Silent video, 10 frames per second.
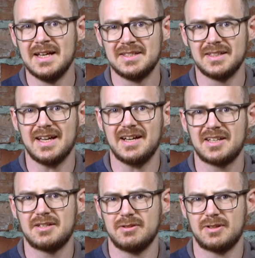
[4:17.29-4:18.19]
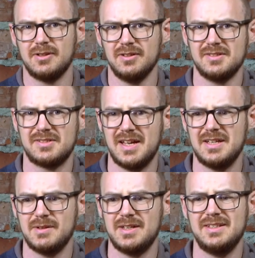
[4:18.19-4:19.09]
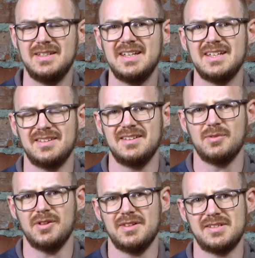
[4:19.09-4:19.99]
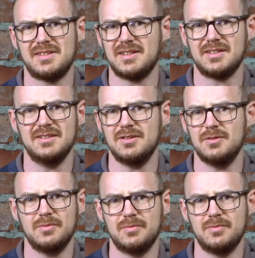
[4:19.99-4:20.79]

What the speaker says: to get accurate colours anywhere near what this thing can do.